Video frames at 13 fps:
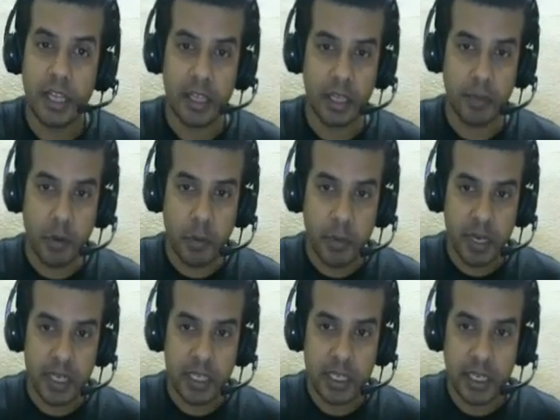The
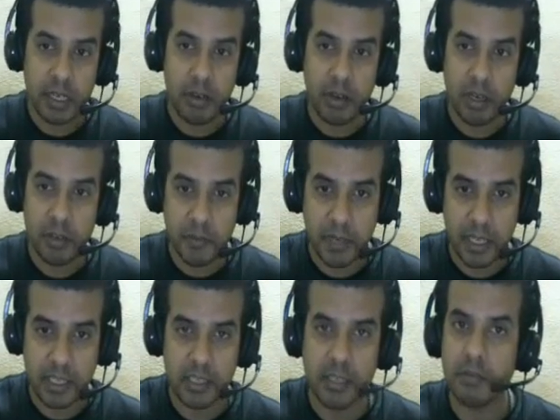moment he
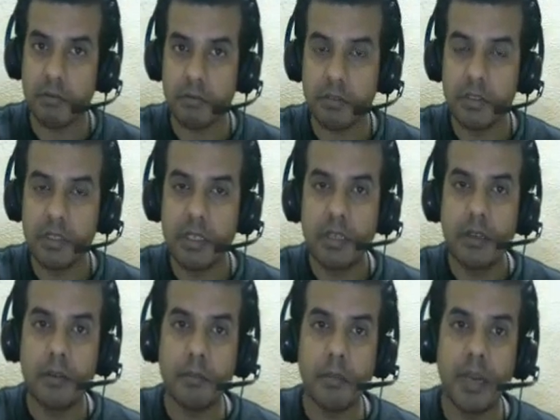qualifies the rules,
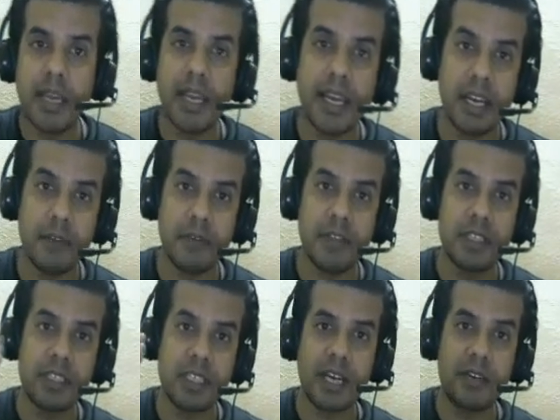my ad will
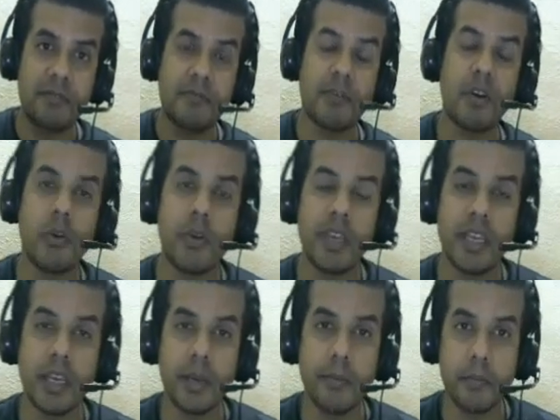start following
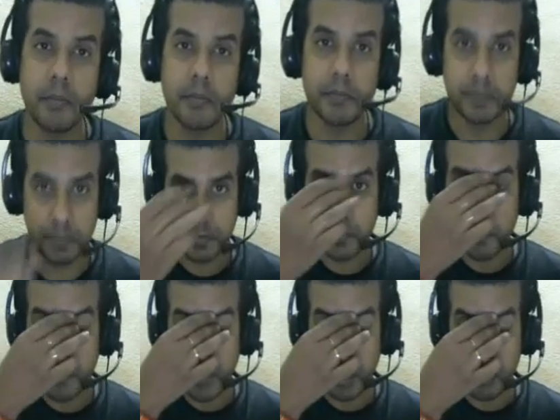him.
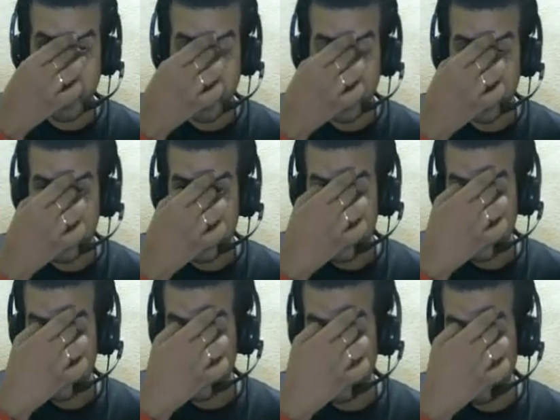Right?
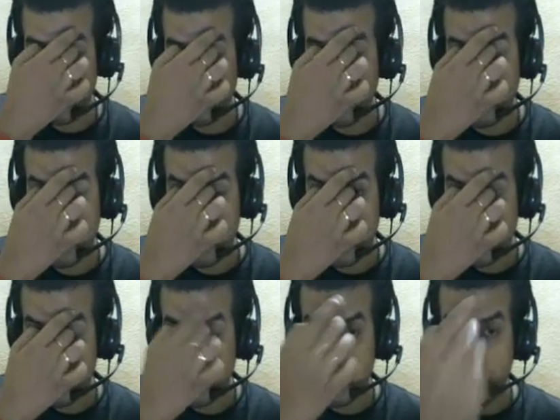So
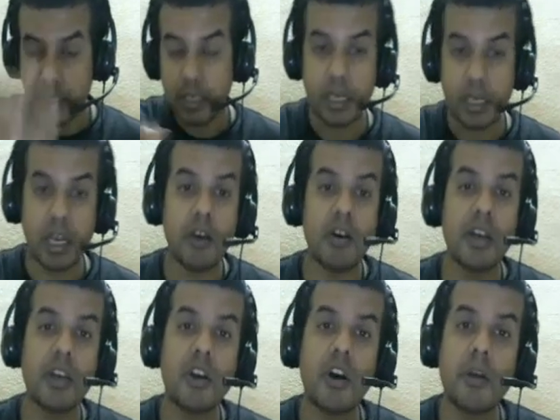now a
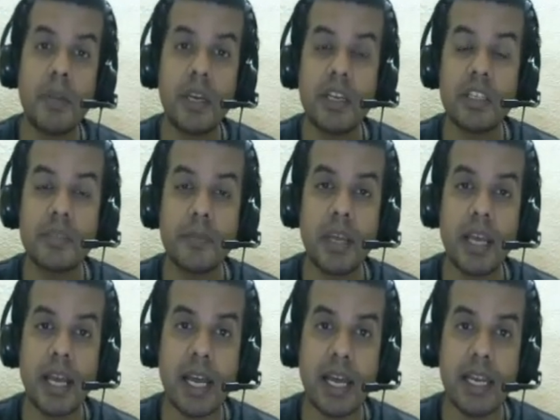normal display
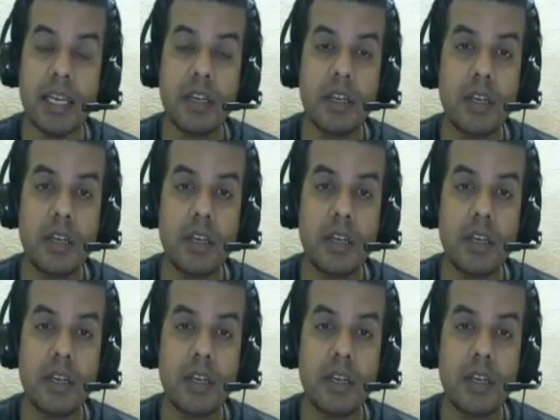ad